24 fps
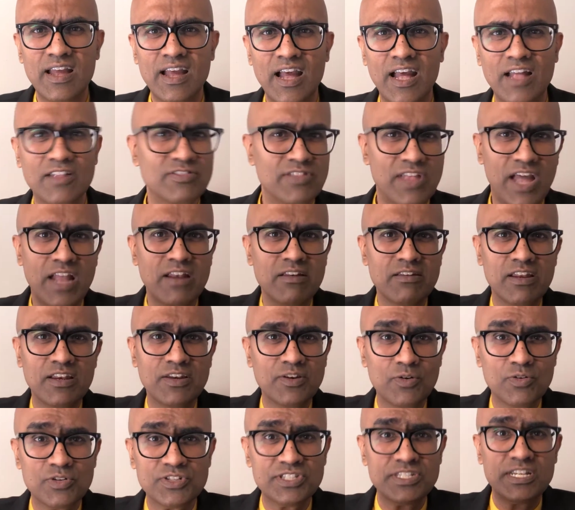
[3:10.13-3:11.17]
and then in
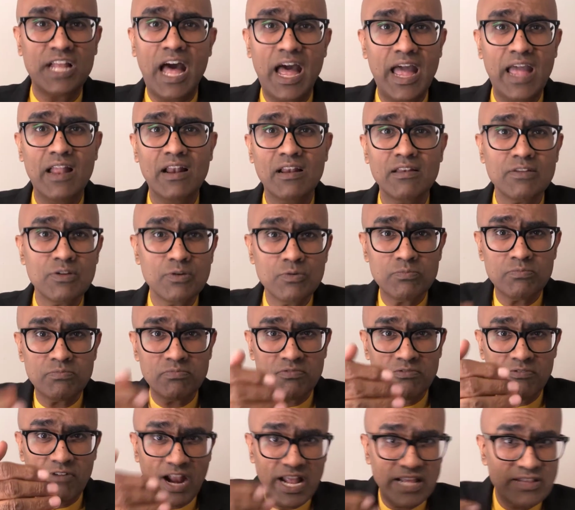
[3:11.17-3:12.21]
your style, you
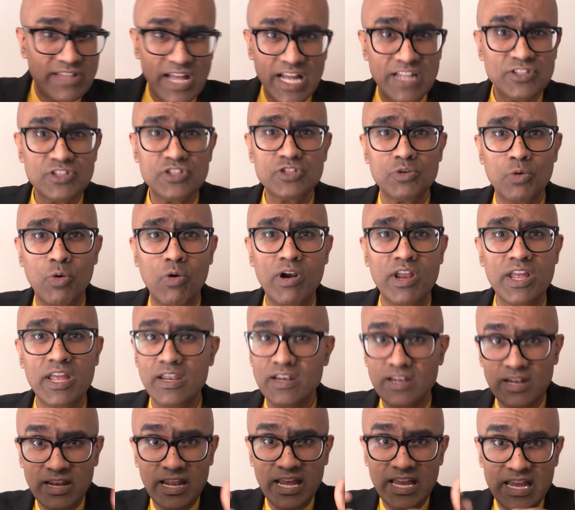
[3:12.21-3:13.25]
write that story
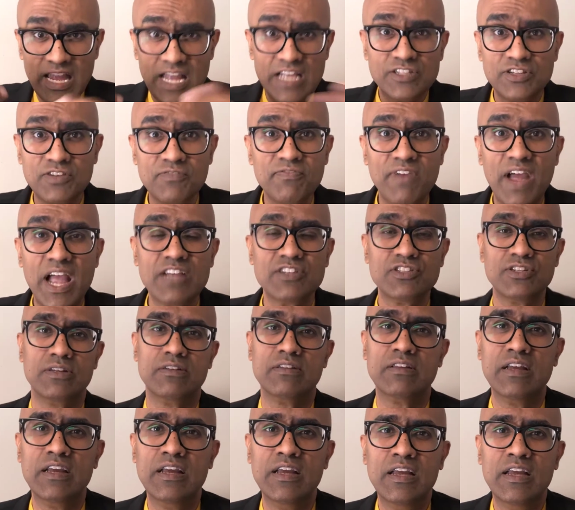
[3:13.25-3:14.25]
in an engaging fashion.